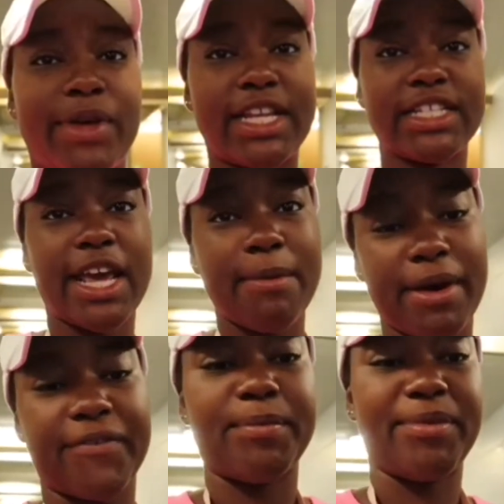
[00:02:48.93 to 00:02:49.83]
We just came
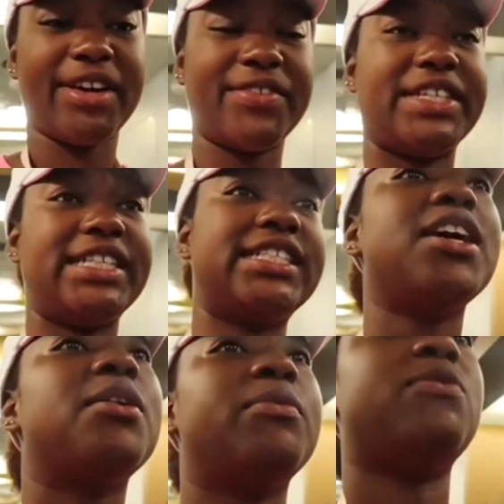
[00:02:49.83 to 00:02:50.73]
back from breakfast.
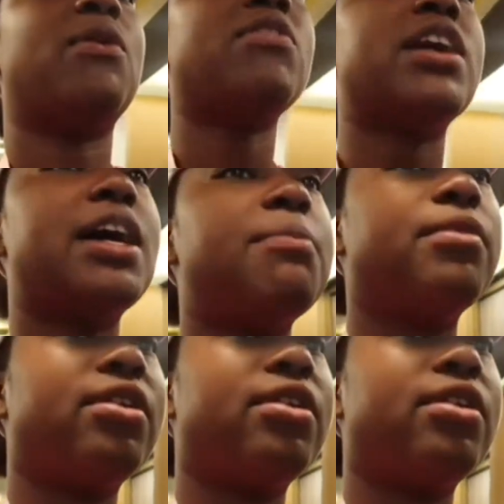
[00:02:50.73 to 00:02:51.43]
We woke up